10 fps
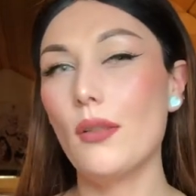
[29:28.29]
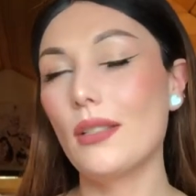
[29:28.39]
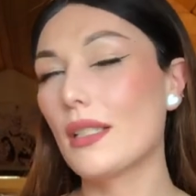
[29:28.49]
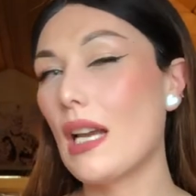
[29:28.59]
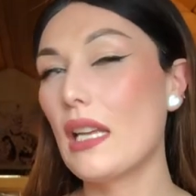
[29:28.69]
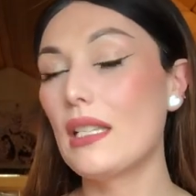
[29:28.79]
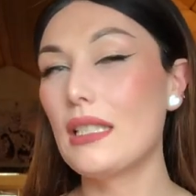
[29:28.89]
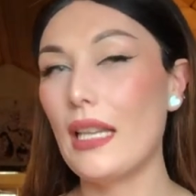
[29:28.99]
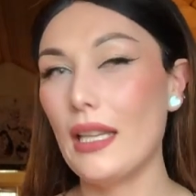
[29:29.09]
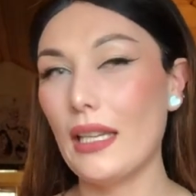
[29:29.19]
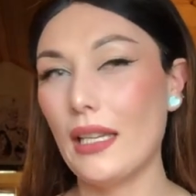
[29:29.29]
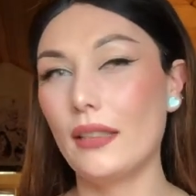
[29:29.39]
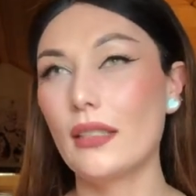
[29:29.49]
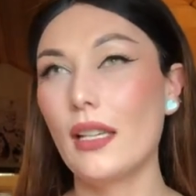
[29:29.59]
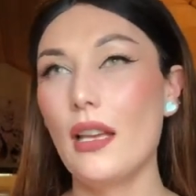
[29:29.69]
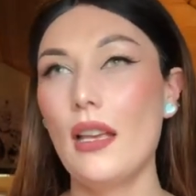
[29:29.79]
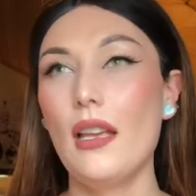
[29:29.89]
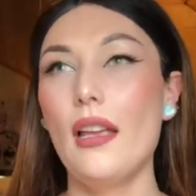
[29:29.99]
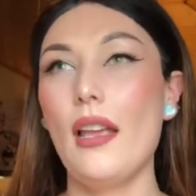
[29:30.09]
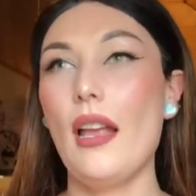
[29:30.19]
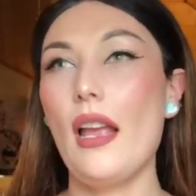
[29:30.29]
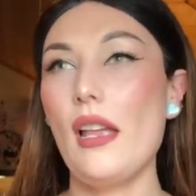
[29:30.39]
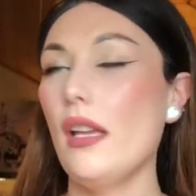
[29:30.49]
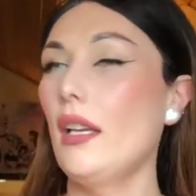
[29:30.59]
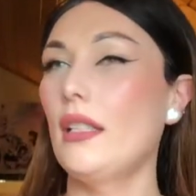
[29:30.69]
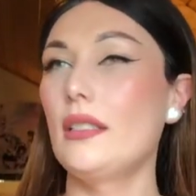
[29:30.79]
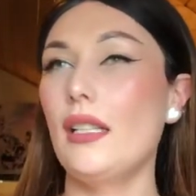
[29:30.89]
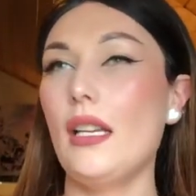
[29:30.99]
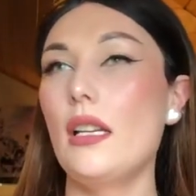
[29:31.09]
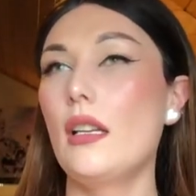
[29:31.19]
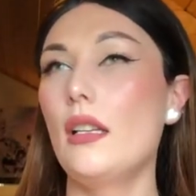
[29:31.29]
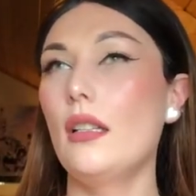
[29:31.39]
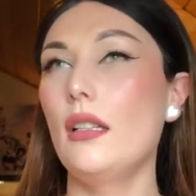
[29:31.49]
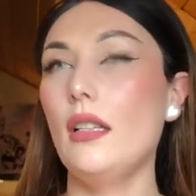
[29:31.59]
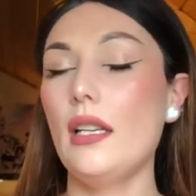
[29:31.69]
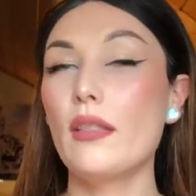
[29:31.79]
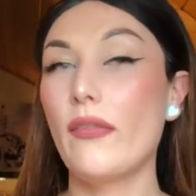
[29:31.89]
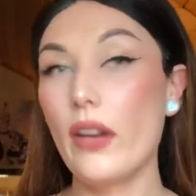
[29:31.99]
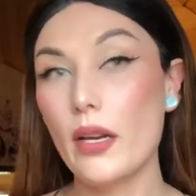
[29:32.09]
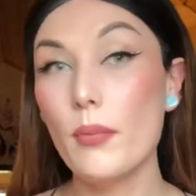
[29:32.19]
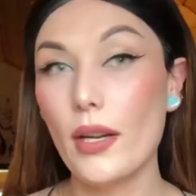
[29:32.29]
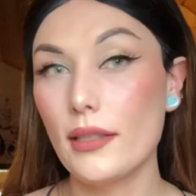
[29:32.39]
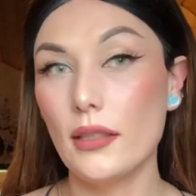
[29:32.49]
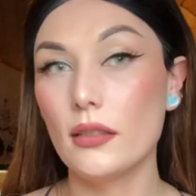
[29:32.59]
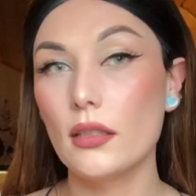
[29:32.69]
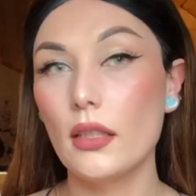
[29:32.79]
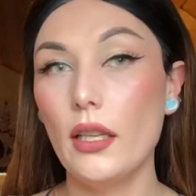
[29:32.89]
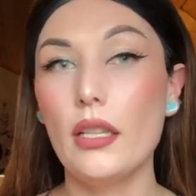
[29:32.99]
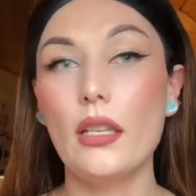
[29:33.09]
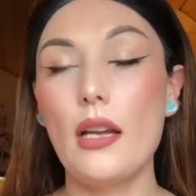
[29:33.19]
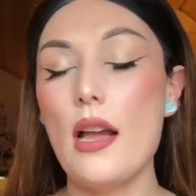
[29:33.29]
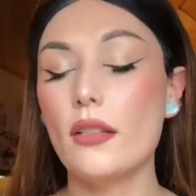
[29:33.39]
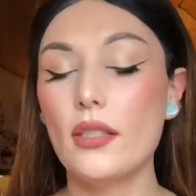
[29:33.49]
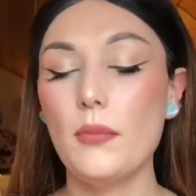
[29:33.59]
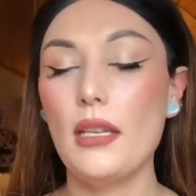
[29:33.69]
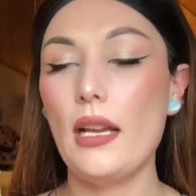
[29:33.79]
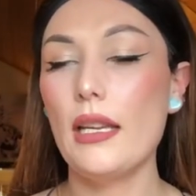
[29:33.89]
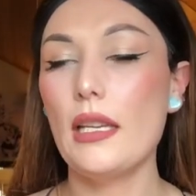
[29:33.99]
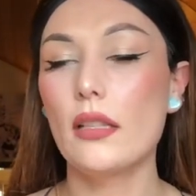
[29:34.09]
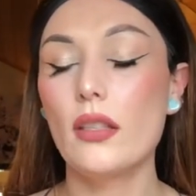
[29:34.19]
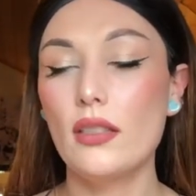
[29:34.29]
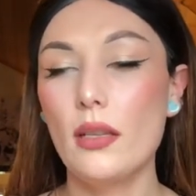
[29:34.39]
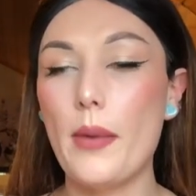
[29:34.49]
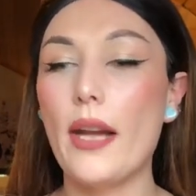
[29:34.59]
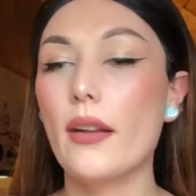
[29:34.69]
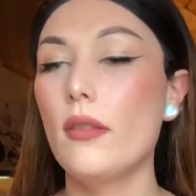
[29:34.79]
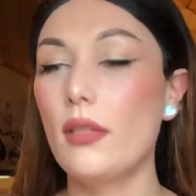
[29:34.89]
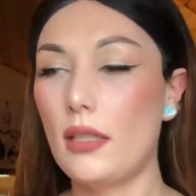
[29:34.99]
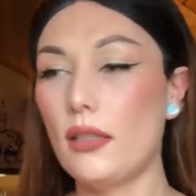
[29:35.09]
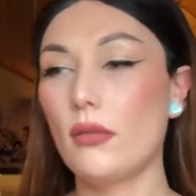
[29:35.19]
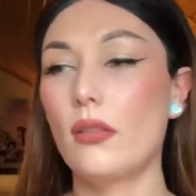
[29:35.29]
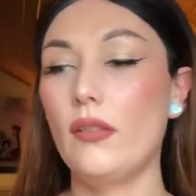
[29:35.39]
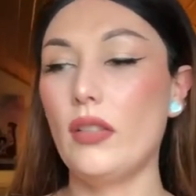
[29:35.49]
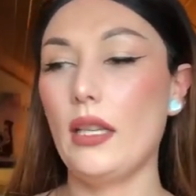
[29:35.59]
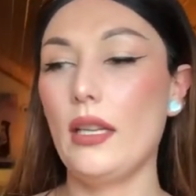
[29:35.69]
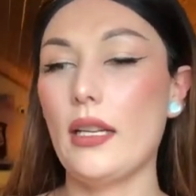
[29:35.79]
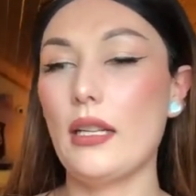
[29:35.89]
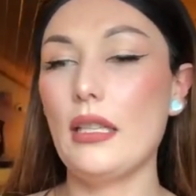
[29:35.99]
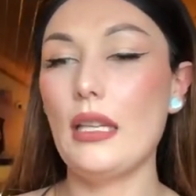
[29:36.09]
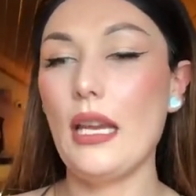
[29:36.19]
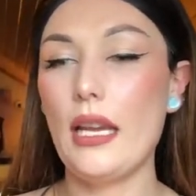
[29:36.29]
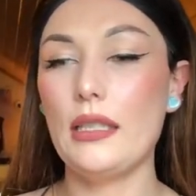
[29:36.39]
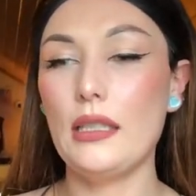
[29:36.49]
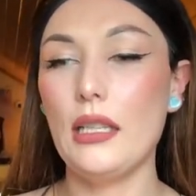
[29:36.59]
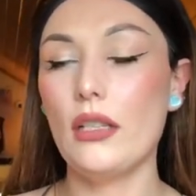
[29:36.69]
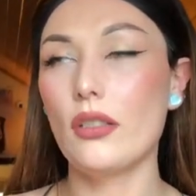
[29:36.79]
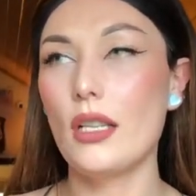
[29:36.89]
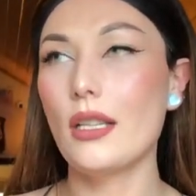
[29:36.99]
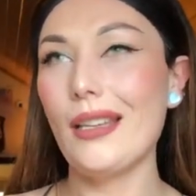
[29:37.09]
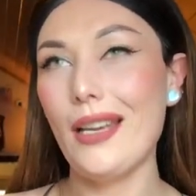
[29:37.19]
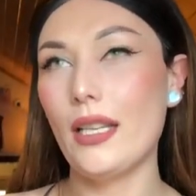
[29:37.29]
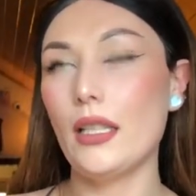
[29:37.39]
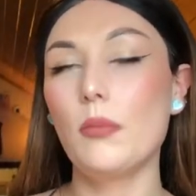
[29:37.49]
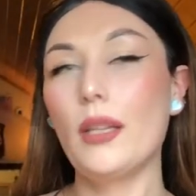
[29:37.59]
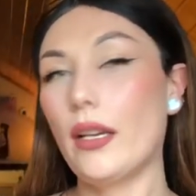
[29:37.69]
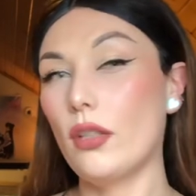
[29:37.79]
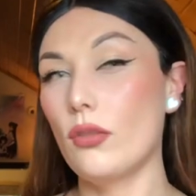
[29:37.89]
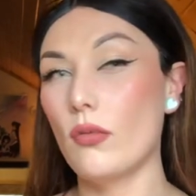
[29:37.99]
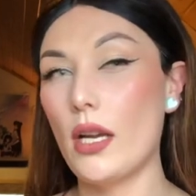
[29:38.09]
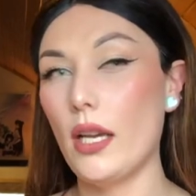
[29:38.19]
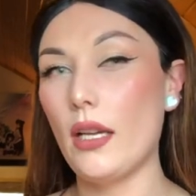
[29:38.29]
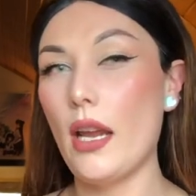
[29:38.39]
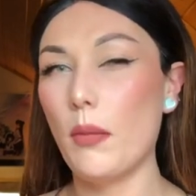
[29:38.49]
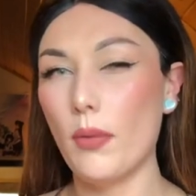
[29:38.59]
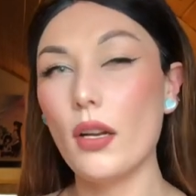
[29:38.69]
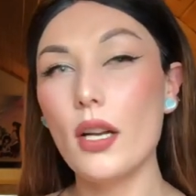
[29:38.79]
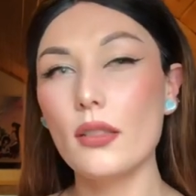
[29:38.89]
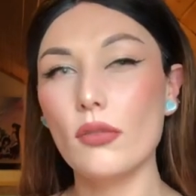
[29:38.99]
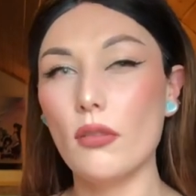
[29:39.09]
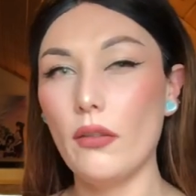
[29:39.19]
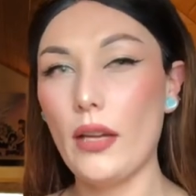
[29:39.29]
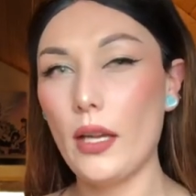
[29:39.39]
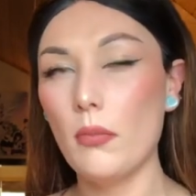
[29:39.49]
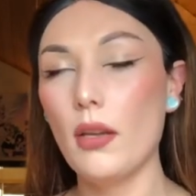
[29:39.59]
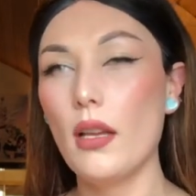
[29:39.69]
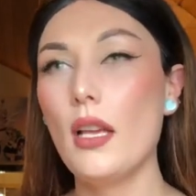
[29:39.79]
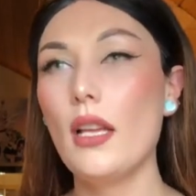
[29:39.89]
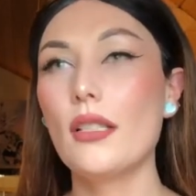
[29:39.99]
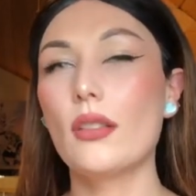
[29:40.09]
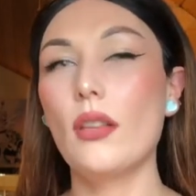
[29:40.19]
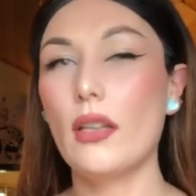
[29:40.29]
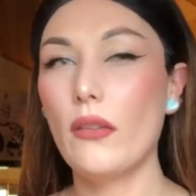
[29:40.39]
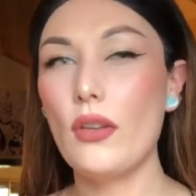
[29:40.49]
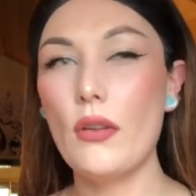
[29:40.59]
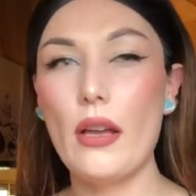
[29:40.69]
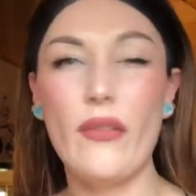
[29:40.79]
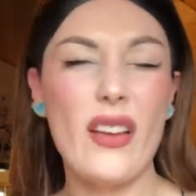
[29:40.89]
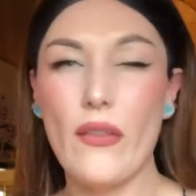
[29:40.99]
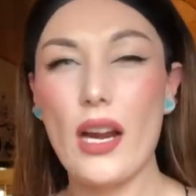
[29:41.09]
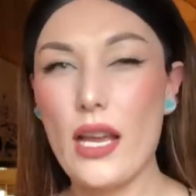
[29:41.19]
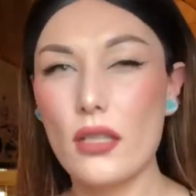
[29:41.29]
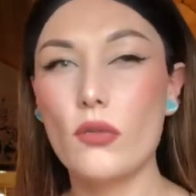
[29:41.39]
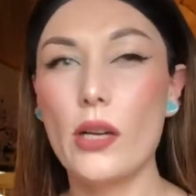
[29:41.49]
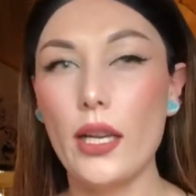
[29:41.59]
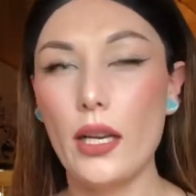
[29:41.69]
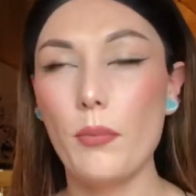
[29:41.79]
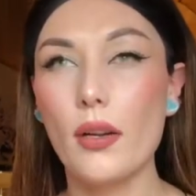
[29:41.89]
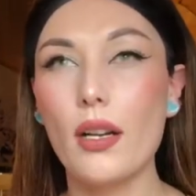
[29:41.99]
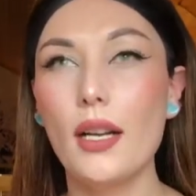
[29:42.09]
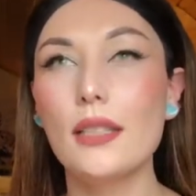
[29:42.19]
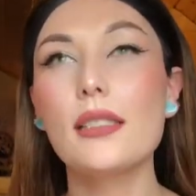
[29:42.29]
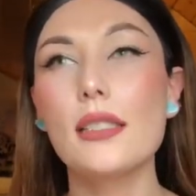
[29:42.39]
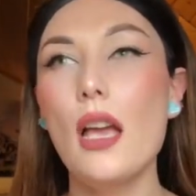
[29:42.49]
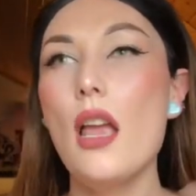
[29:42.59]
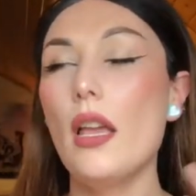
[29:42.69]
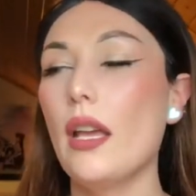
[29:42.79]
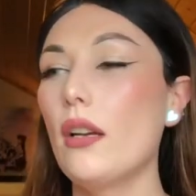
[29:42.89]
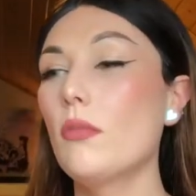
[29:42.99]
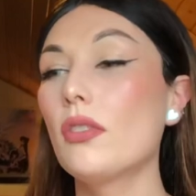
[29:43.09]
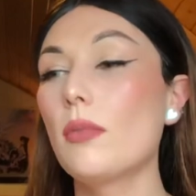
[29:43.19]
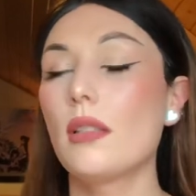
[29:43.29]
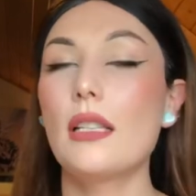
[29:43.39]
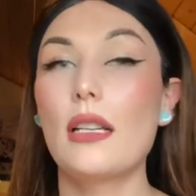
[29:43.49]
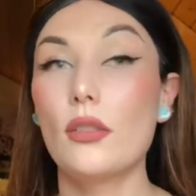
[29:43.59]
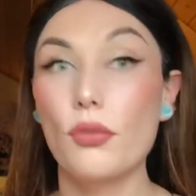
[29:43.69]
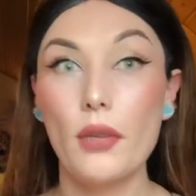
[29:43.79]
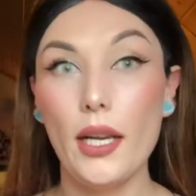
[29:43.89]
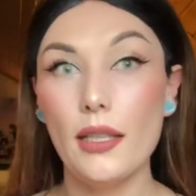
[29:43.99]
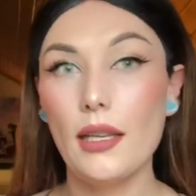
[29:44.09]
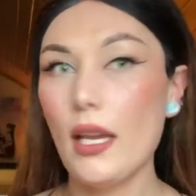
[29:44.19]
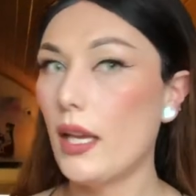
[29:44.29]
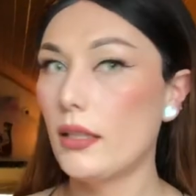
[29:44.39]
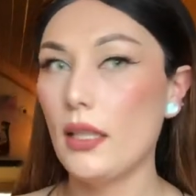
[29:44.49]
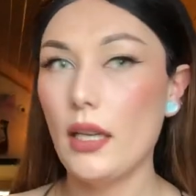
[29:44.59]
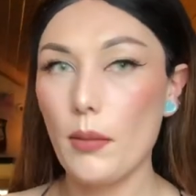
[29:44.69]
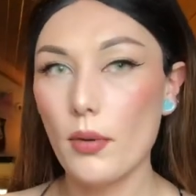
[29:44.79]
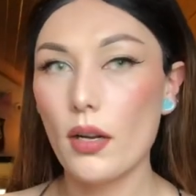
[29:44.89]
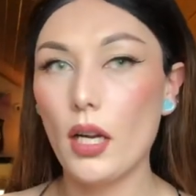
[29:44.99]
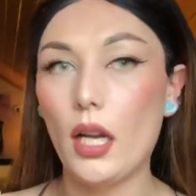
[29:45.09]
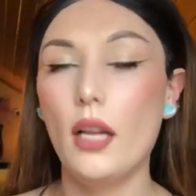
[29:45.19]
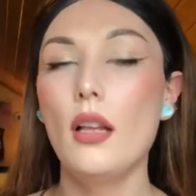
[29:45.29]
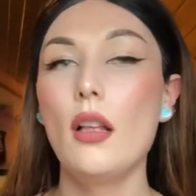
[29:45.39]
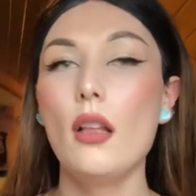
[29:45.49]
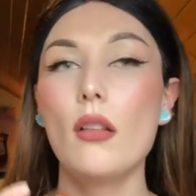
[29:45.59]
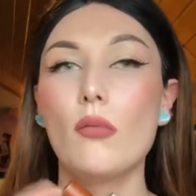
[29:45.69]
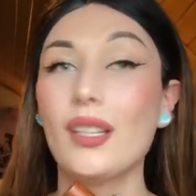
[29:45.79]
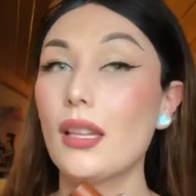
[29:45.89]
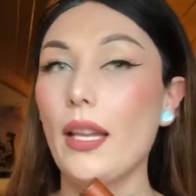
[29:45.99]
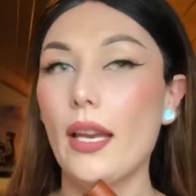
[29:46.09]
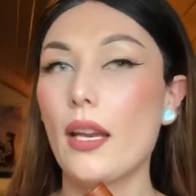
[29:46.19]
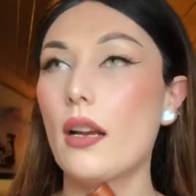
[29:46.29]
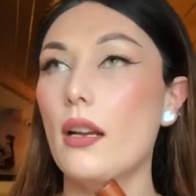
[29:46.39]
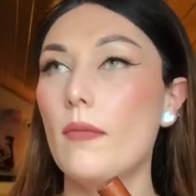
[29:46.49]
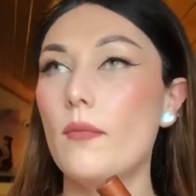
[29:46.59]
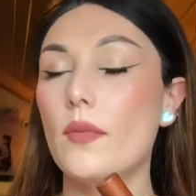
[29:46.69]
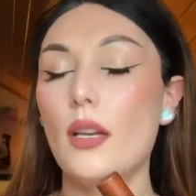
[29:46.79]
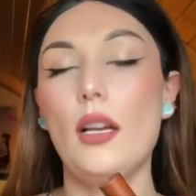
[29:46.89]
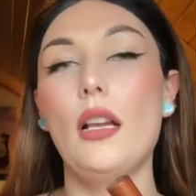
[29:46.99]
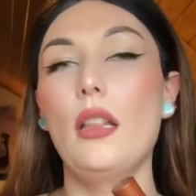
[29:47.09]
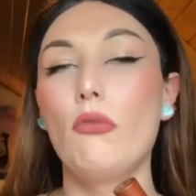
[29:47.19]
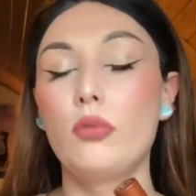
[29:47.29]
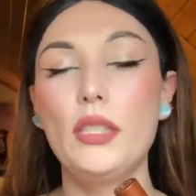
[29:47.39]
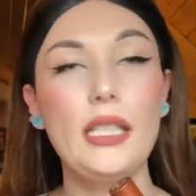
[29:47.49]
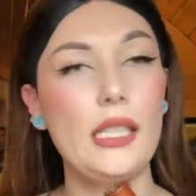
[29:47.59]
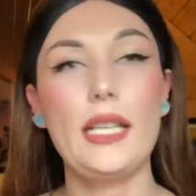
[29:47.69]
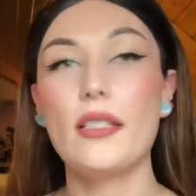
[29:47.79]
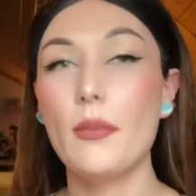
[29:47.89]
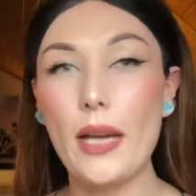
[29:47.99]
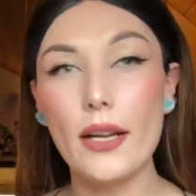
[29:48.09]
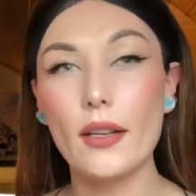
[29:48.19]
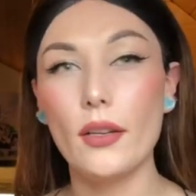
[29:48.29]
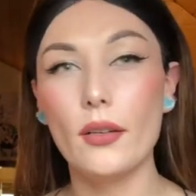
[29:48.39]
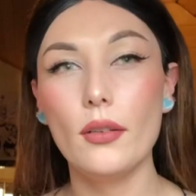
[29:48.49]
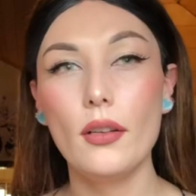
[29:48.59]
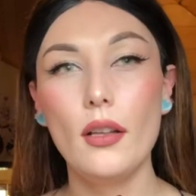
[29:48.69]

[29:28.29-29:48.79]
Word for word: It's kind of delicate and it's very present. Like to me, I get the tobacco and I sort of get like a candied, or not candied, but like a dried apricot sort of vibe. So like if you have ever had dried apricots, it almost smells like a dried candied apricot with like a really light tobacco.